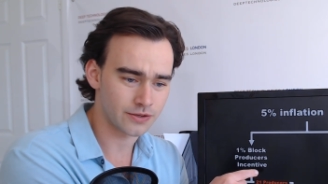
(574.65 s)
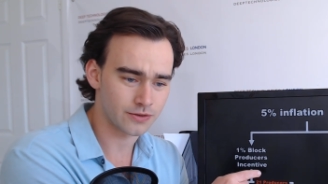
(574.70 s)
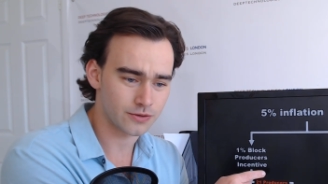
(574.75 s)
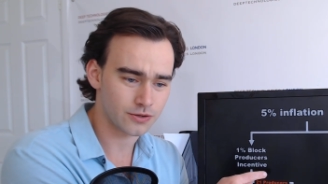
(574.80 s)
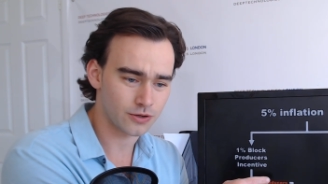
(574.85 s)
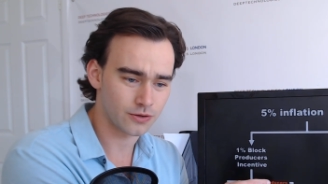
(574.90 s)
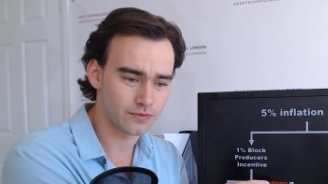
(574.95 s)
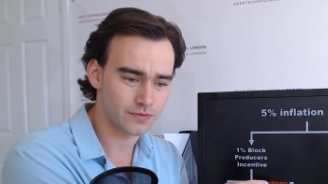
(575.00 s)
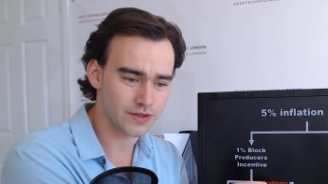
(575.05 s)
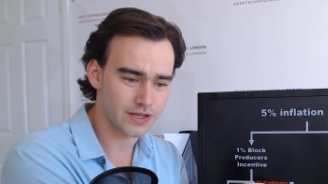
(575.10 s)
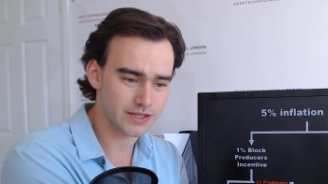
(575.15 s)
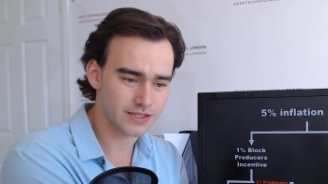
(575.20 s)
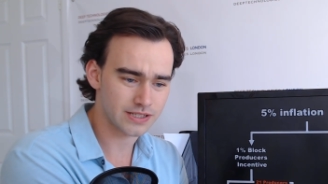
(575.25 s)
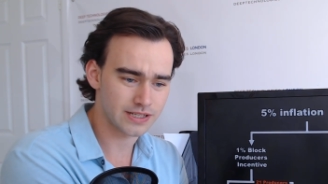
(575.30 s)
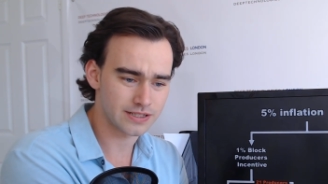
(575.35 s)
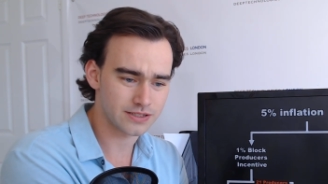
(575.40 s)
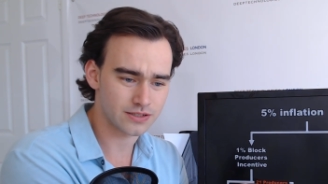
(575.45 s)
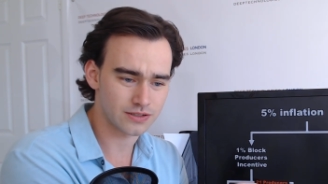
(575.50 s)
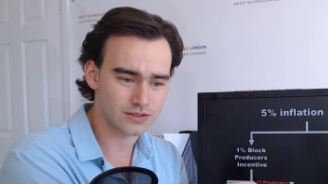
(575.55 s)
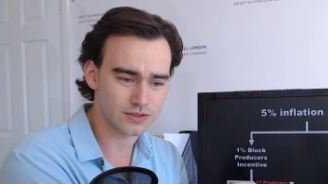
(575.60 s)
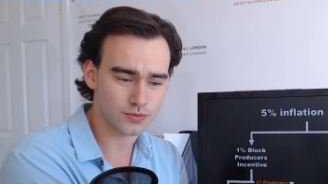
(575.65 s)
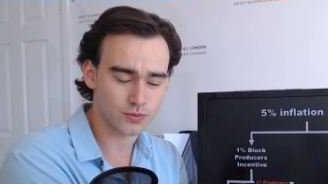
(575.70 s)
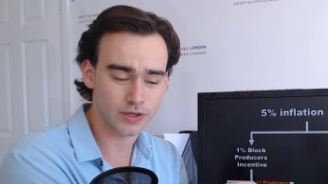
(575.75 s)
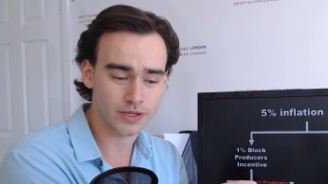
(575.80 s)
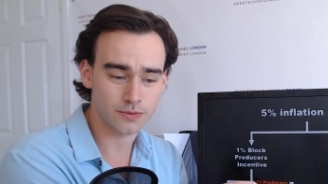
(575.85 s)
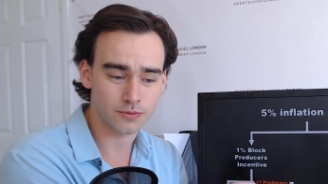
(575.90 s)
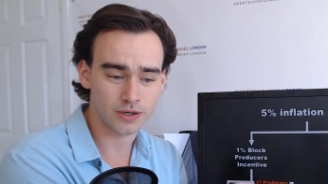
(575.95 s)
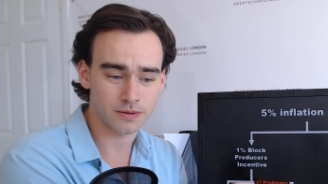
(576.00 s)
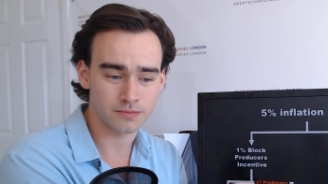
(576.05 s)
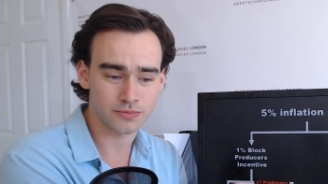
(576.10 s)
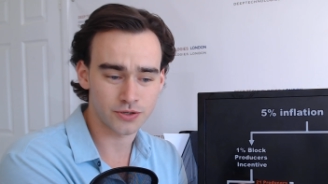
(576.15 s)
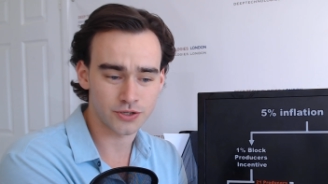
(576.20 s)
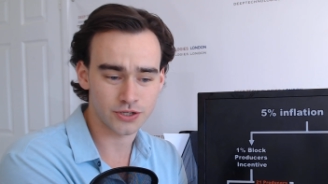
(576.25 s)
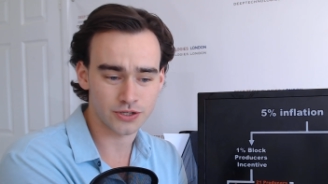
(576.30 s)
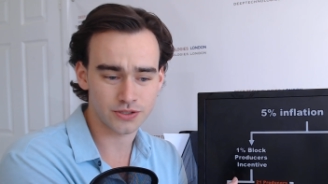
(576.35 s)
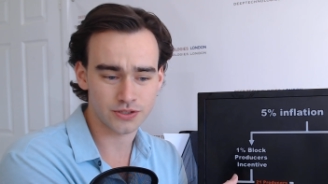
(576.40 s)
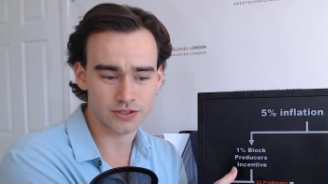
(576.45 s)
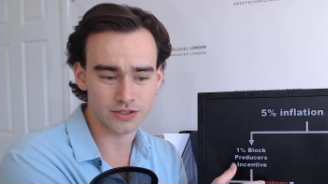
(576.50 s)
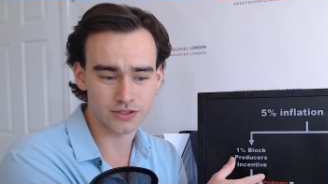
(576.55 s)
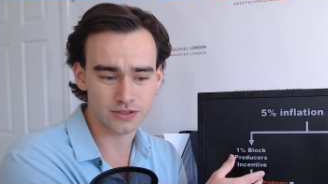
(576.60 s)
conversely to the 21
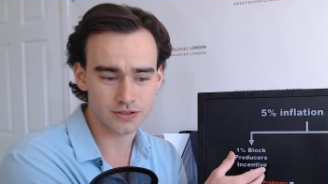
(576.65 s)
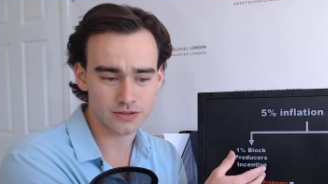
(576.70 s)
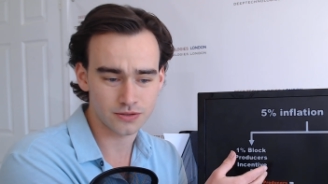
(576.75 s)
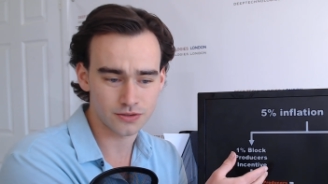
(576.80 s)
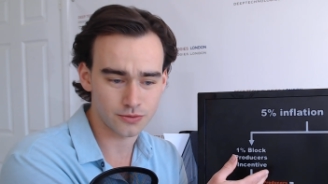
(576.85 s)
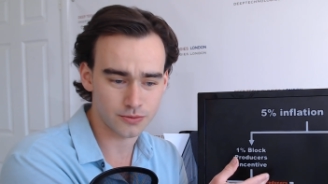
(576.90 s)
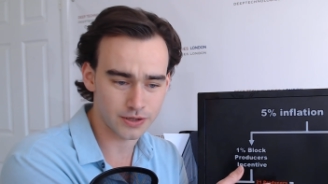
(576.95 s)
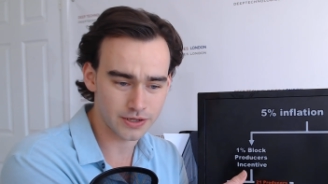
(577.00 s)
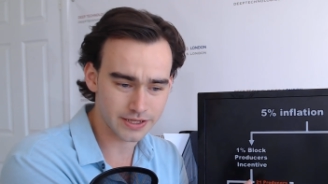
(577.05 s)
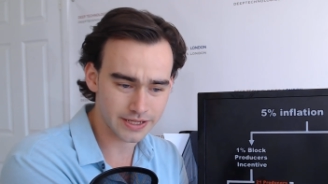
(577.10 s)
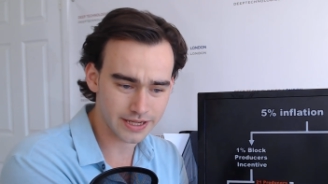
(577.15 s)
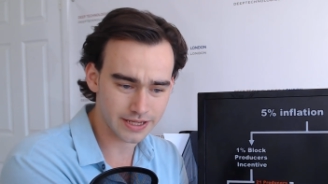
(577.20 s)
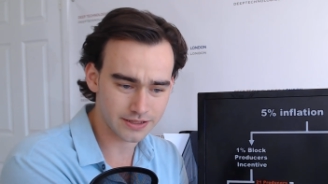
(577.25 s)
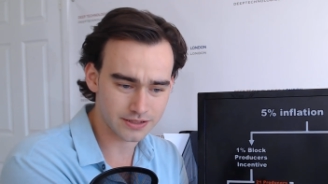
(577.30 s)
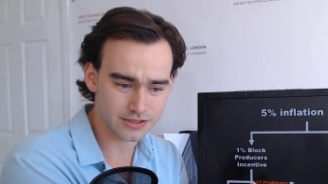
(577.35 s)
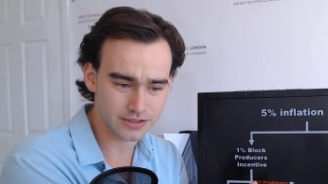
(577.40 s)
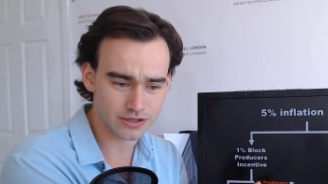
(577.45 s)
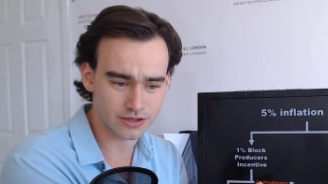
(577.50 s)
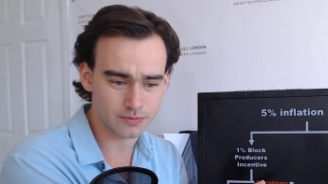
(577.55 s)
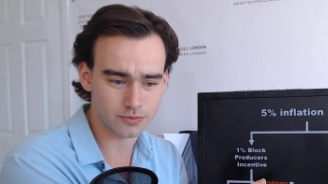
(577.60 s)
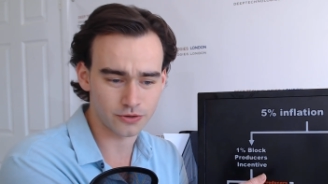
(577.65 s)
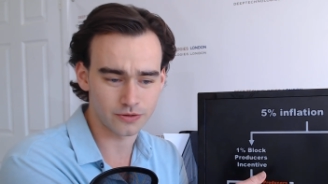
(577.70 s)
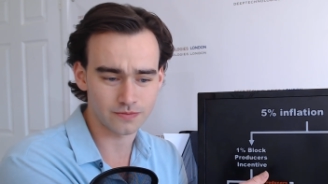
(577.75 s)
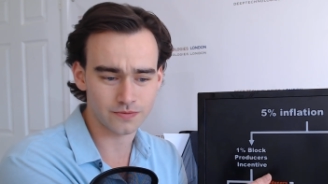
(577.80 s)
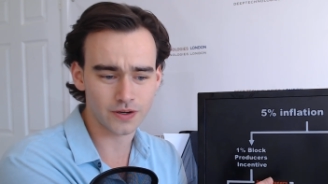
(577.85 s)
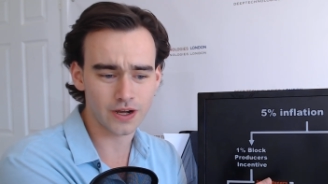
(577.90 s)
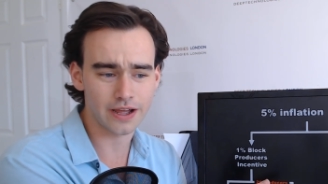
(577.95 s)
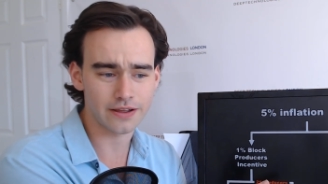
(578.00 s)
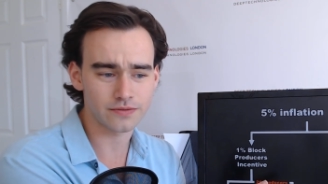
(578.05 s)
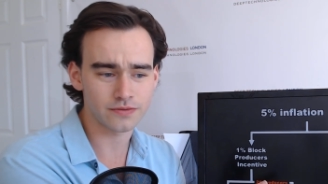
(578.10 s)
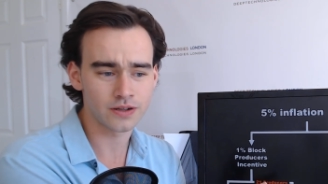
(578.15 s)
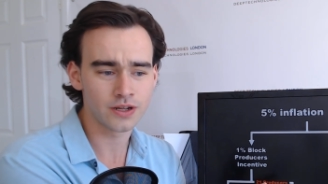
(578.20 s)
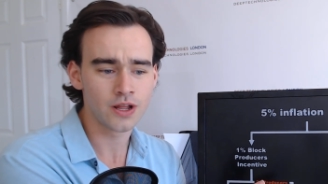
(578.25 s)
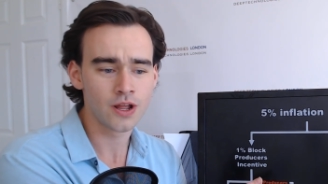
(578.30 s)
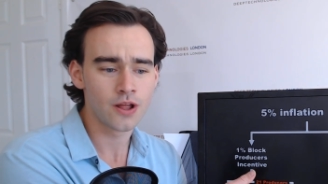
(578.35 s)
producers who only get the 0.5.